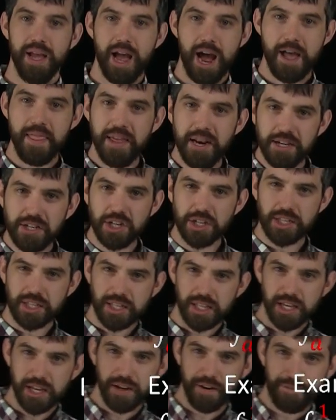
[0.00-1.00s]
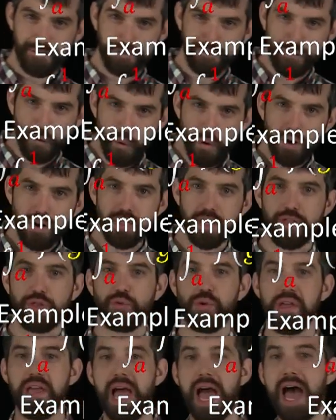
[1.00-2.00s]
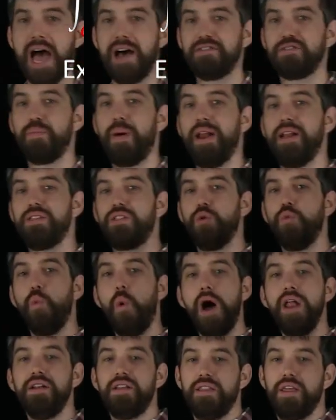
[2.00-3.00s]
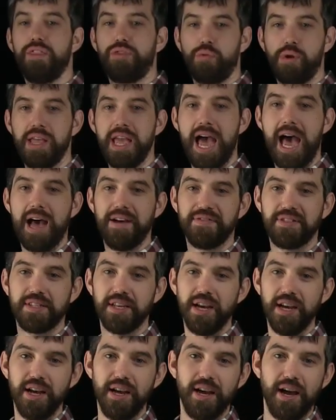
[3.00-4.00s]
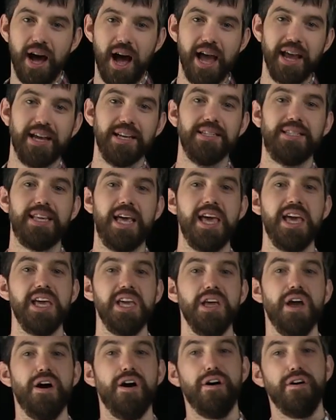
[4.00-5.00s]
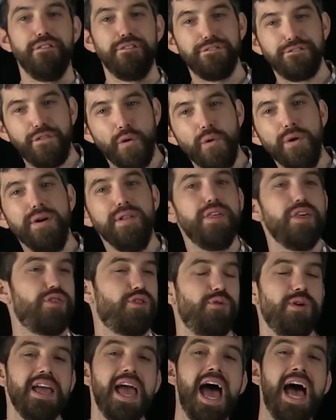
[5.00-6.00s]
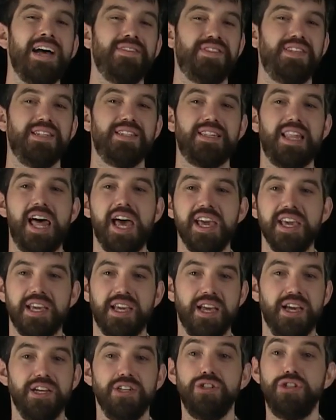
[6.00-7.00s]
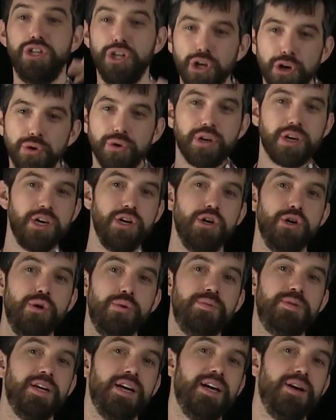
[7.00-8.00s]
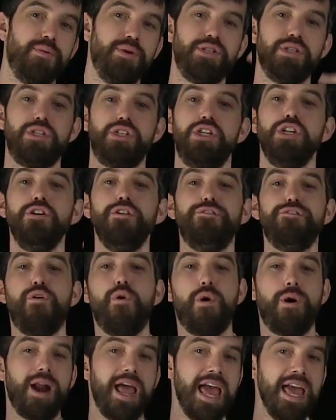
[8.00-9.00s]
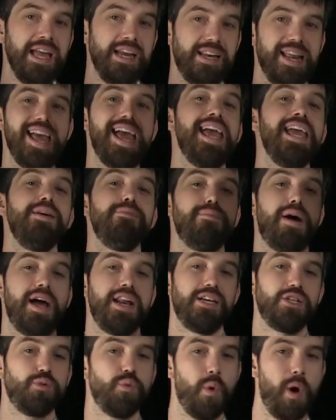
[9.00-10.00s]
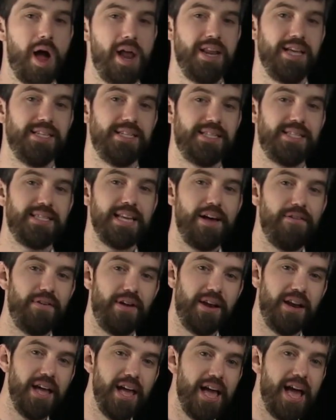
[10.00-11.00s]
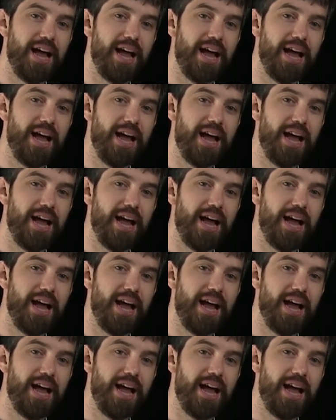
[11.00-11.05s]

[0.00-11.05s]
And then it's just the 4 to the 3/2 minus the 1 to the 3/2. I can say 4 to the 3/2 is like 2 cubed, which is 2, 4, 8. 8 minus 1 is 7.